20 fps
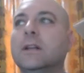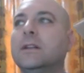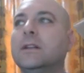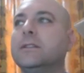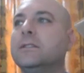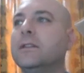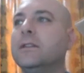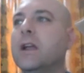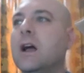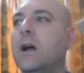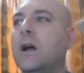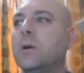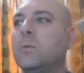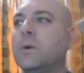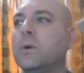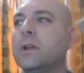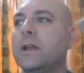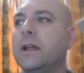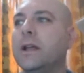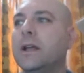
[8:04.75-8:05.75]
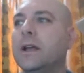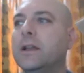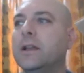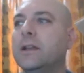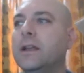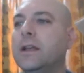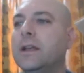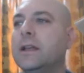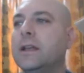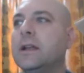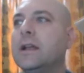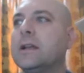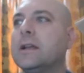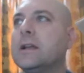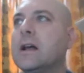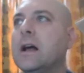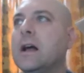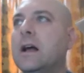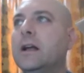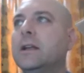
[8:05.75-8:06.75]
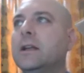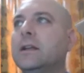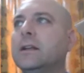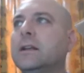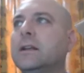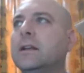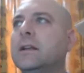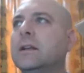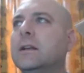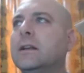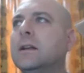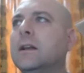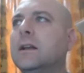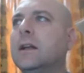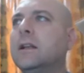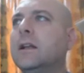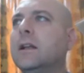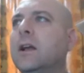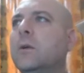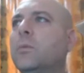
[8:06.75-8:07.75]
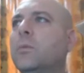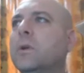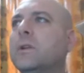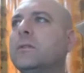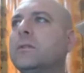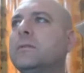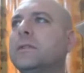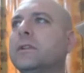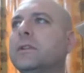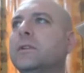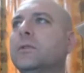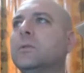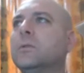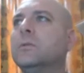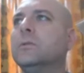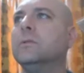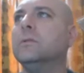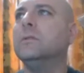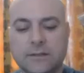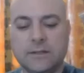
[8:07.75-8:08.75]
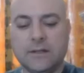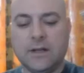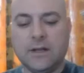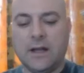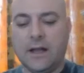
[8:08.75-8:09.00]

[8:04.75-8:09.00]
So now I went ahead and I went over to Google.